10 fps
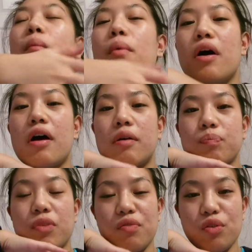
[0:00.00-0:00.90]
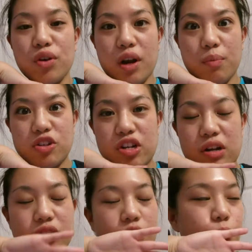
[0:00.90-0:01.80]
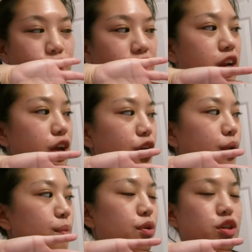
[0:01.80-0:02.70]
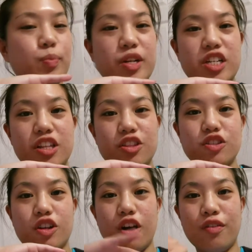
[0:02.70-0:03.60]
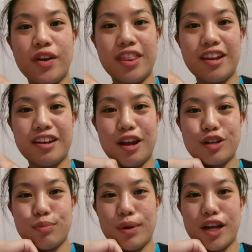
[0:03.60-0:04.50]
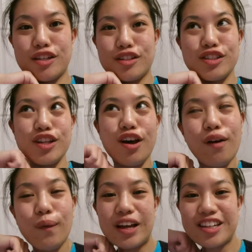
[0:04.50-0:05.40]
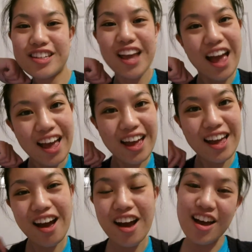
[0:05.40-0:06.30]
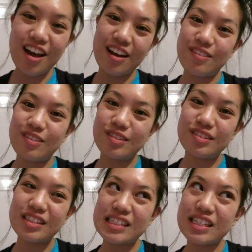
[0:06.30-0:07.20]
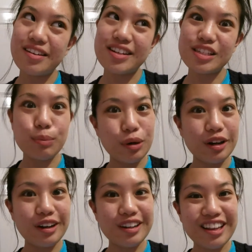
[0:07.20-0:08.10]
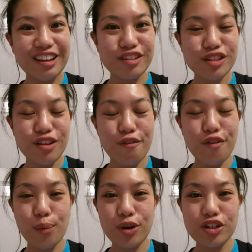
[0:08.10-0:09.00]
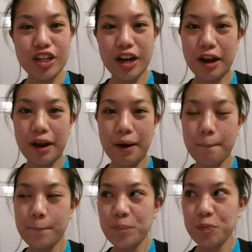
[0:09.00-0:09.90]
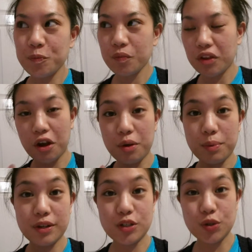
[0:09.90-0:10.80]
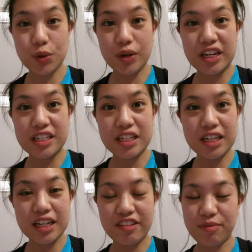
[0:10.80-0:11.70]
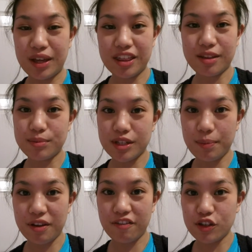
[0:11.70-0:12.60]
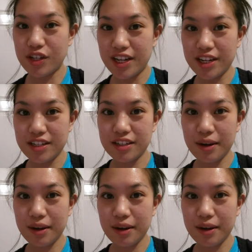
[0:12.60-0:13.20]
but um, I've already had my shower, so I'm gonna like brush my teeth and stuff and then get to bed. So yay! I will see you guys tomorrow. Thanks for watching. I hope you enjoyed. Give me a thumbs up if you did.